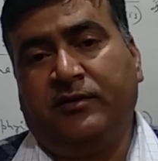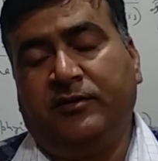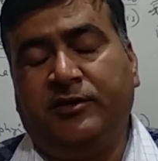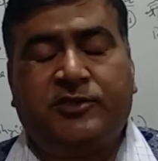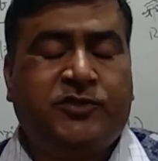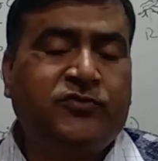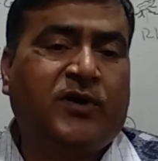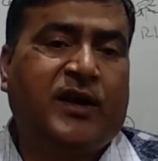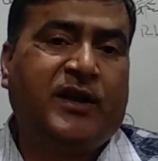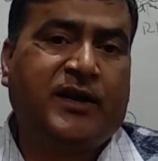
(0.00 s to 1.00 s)
these two
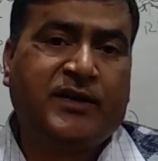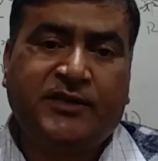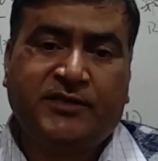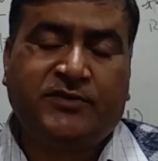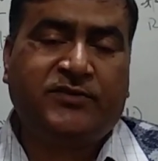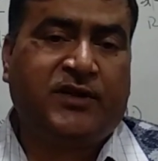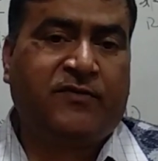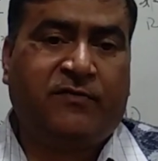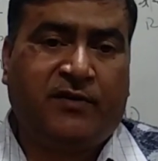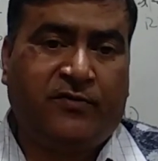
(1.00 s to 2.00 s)
conducting tissues
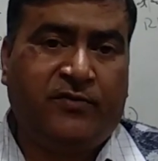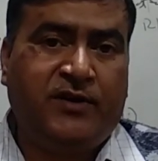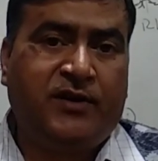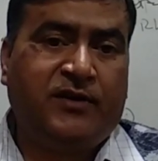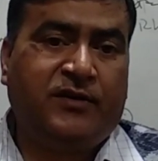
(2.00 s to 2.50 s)
are found,